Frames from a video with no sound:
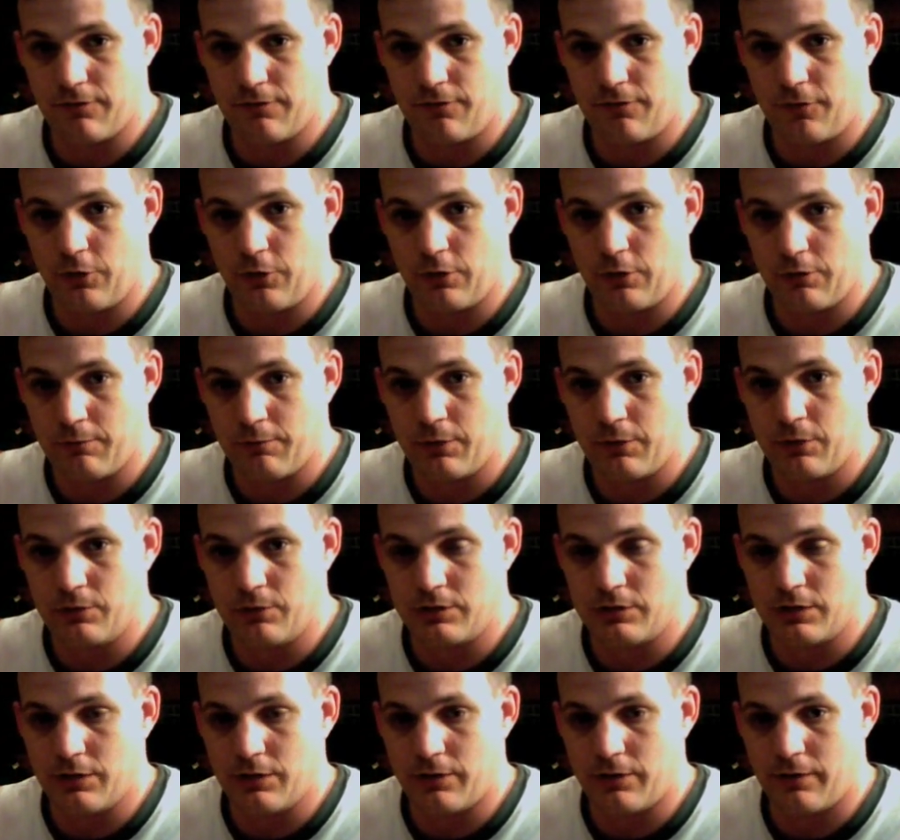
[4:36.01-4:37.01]
for
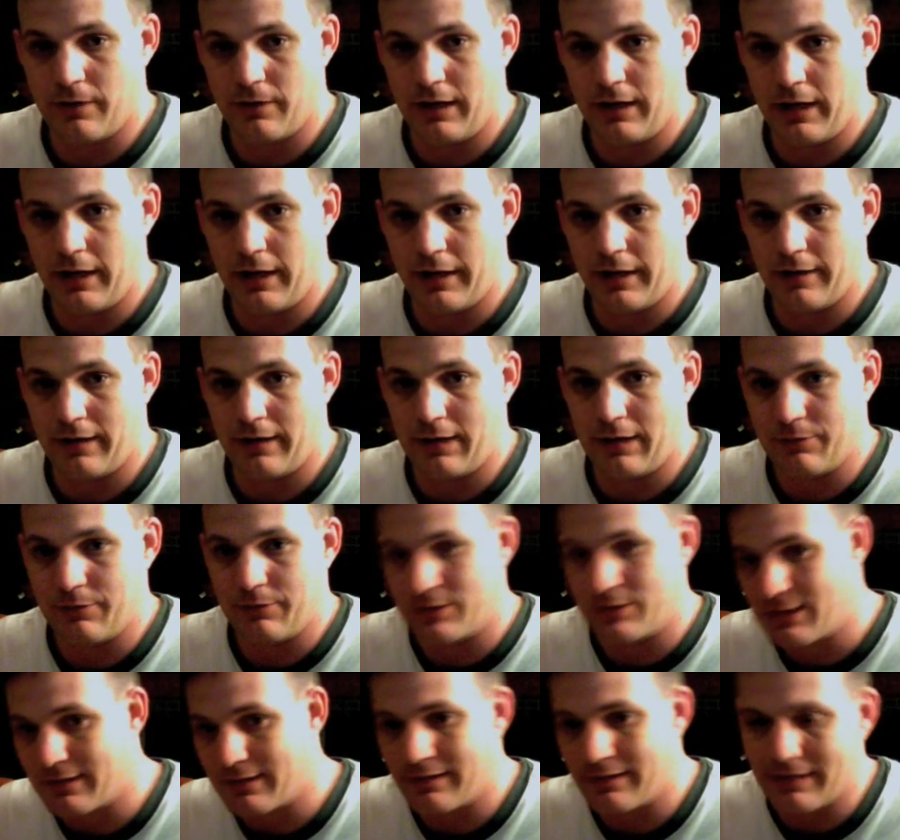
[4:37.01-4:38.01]
Ubuntu and I was
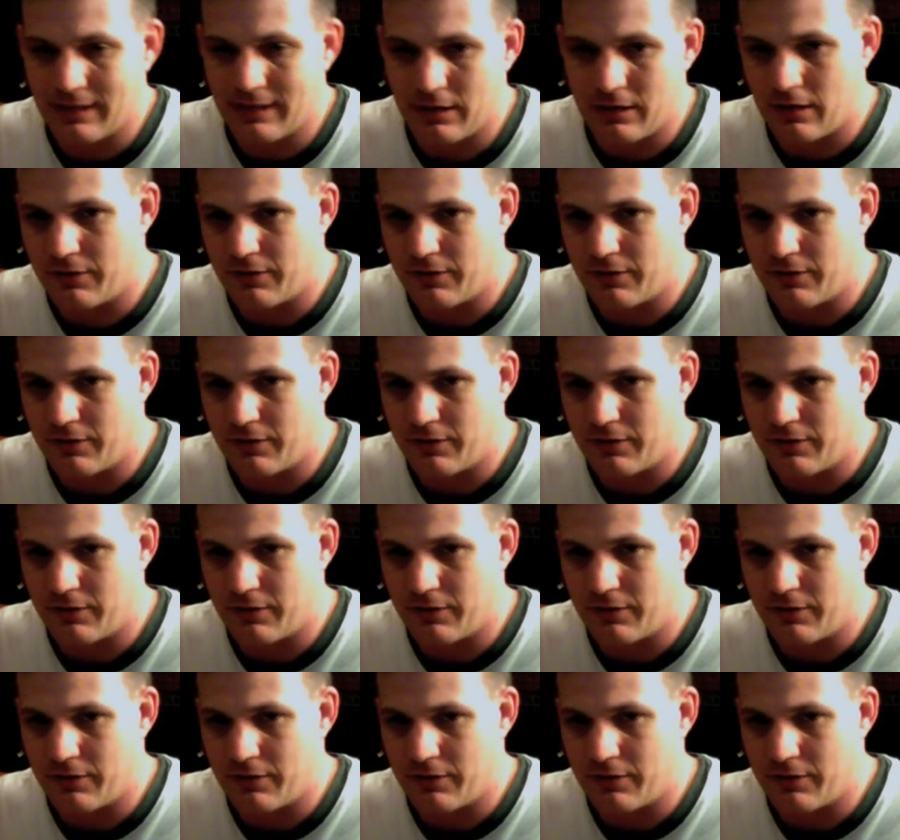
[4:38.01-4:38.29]
clicking all